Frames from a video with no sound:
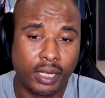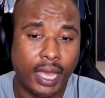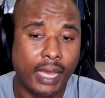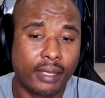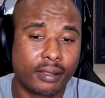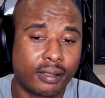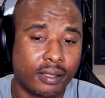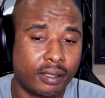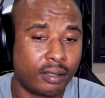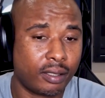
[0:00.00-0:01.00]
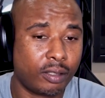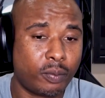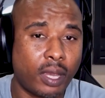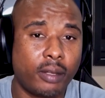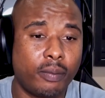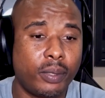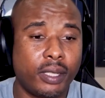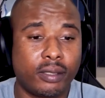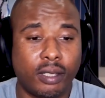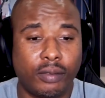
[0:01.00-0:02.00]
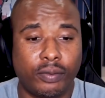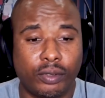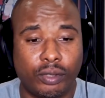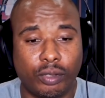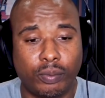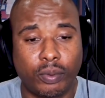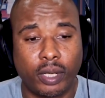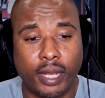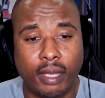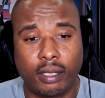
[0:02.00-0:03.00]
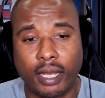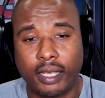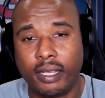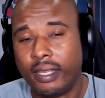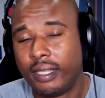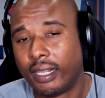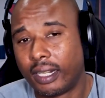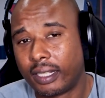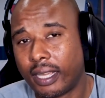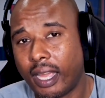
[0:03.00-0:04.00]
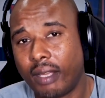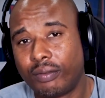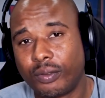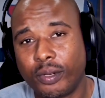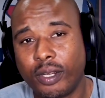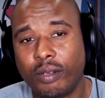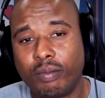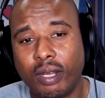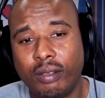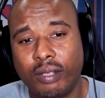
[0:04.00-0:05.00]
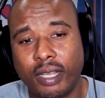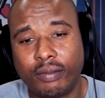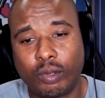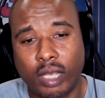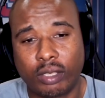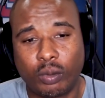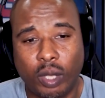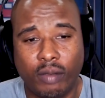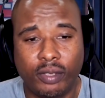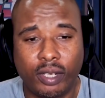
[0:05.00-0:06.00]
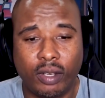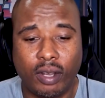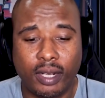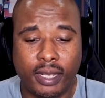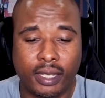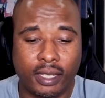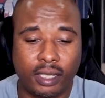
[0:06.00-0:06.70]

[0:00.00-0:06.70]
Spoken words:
Atkinson is probably the biggest difference you could point out. Like, are the Cavs for real, bro? At 12-0, are they a